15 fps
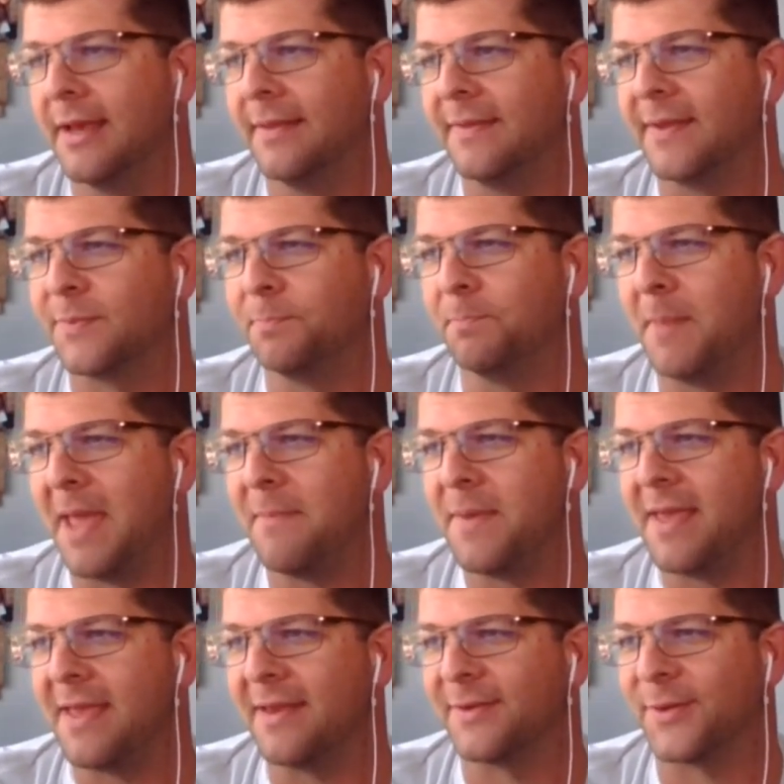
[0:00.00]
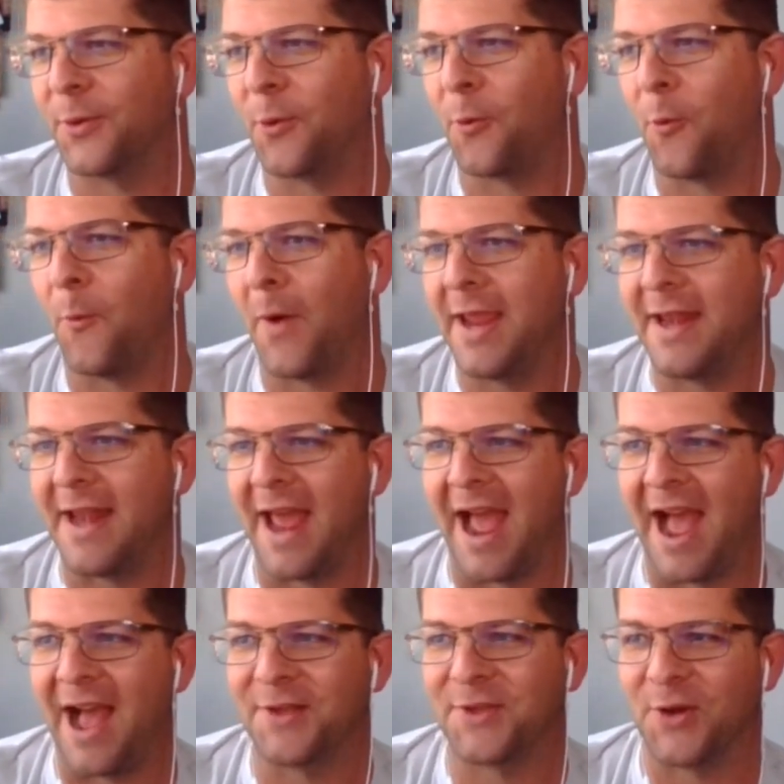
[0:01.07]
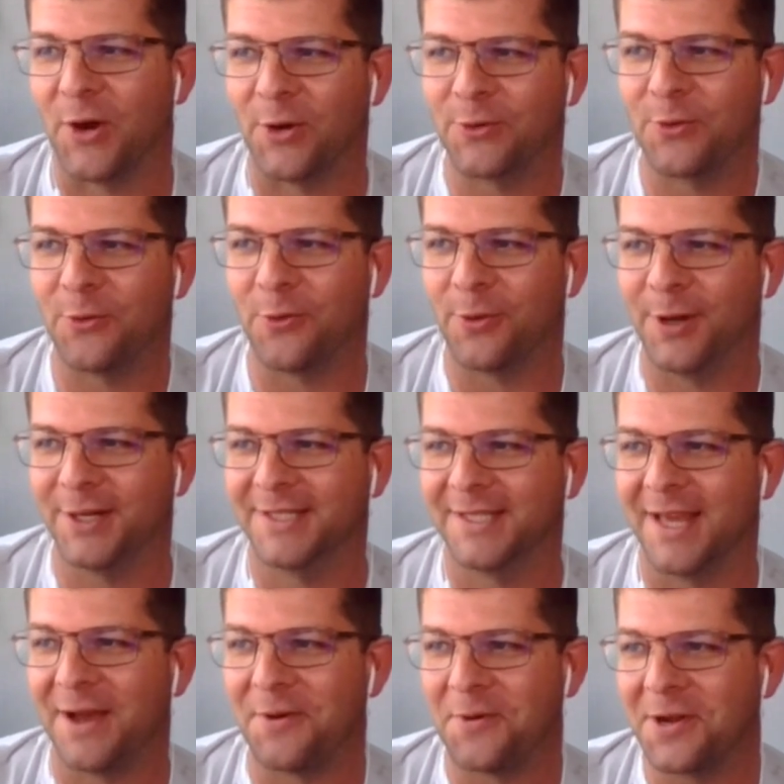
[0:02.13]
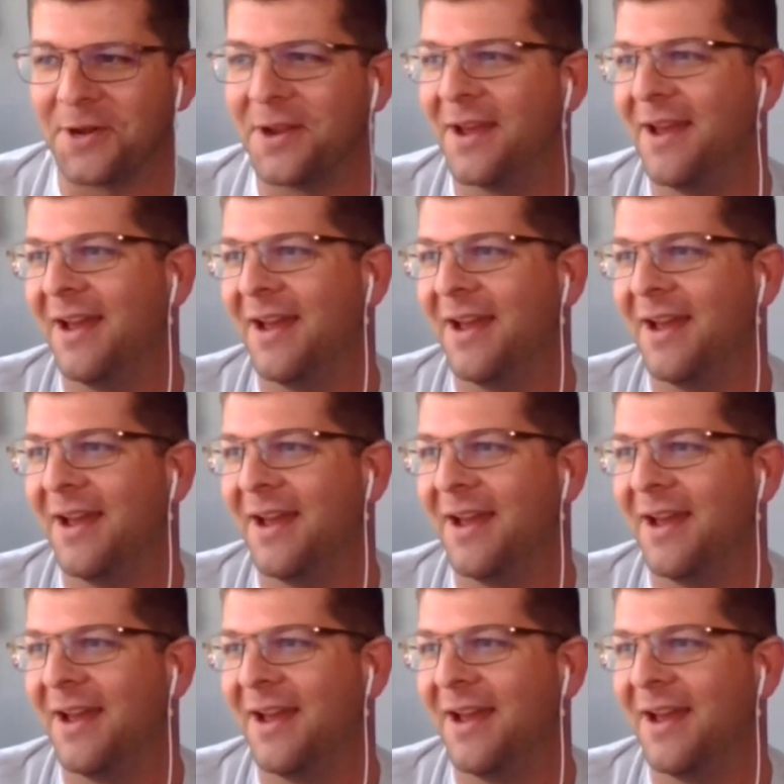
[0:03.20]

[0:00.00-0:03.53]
This maybe isn't quite as hardcore as that one.